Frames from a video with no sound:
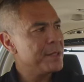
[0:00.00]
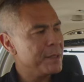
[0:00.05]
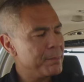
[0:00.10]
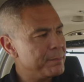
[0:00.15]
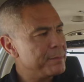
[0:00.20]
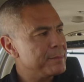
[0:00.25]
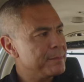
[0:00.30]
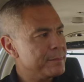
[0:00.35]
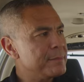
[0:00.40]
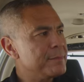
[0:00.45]

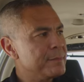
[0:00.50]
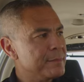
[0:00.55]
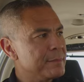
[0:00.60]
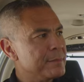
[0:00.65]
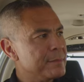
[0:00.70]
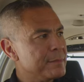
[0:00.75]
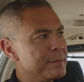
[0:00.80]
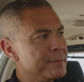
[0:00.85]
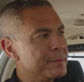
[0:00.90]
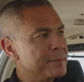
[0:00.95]

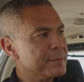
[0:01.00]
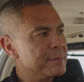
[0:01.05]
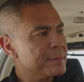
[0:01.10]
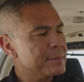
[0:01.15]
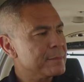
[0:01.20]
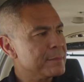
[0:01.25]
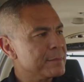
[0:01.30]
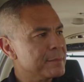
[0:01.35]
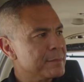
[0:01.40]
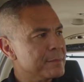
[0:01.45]

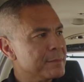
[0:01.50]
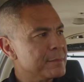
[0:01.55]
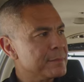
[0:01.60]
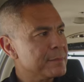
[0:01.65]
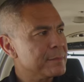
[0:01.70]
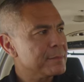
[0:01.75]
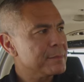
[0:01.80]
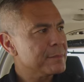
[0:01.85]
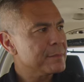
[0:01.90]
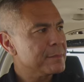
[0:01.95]

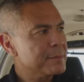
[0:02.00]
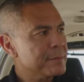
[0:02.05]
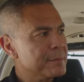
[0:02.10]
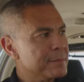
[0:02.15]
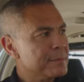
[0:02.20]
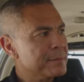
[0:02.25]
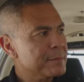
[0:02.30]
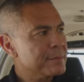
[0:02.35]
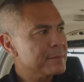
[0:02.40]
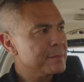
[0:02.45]

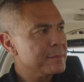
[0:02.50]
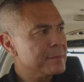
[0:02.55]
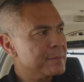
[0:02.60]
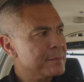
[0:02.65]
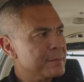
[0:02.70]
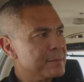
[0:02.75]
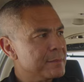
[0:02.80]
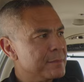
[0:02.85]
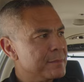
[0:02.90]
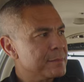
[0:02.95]

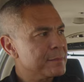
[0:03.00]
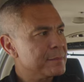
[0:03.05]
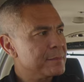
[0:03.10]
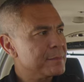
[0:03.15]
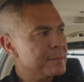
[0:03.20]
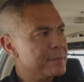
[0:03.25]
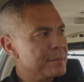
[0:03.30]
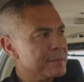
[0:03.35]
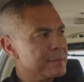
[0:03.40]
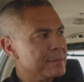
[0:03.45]

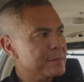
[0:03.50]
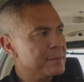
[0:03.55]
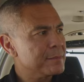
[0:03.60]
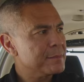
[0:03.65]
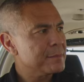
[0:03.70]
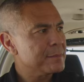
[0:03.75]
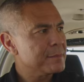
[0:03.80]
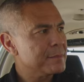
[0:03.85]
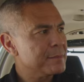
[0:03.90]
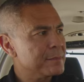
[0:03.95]

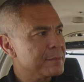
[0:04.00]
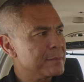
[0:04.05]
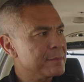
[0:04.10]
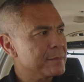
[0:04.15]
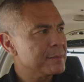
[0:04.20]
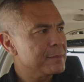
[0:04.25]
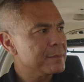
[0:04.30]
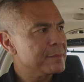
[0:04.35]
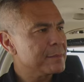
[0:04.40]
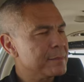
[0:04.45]

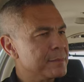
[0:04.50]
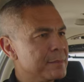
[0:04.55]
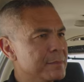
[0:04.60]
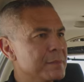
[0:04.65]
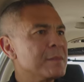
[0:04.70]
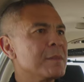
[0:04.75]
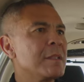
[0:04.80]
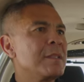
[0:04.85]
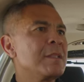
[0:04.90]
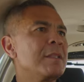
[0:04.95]

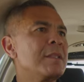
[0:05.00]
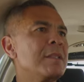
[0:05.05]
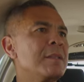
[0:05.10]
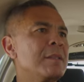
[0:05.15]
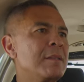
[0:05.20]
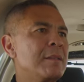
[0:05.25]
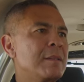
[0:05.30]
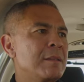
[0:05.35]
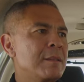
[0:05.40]
(not speaking)